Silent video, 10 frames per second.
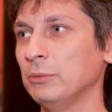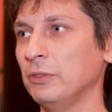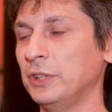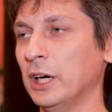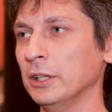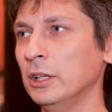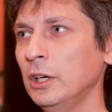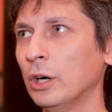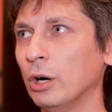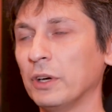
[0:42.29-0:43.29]
We've done
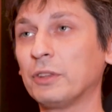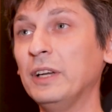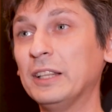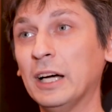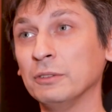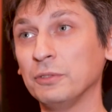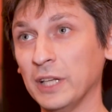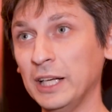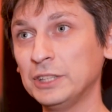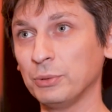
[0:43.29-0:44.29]
over 3,000
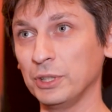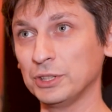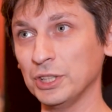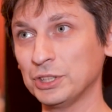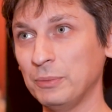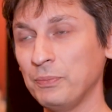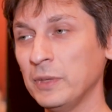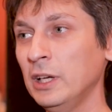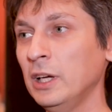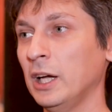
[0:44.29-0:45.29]
flights with the system,
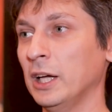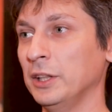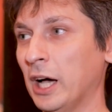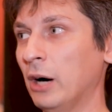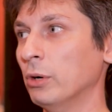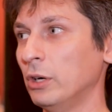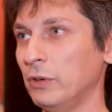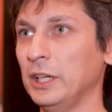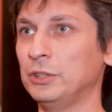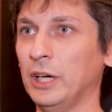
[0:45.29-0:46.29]
and now we're
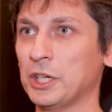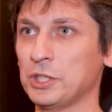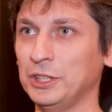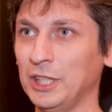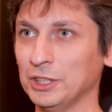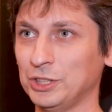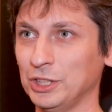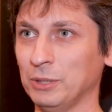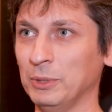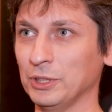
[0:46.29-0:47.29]
ready to actually take the
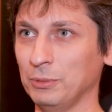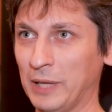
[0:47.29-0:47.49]
system into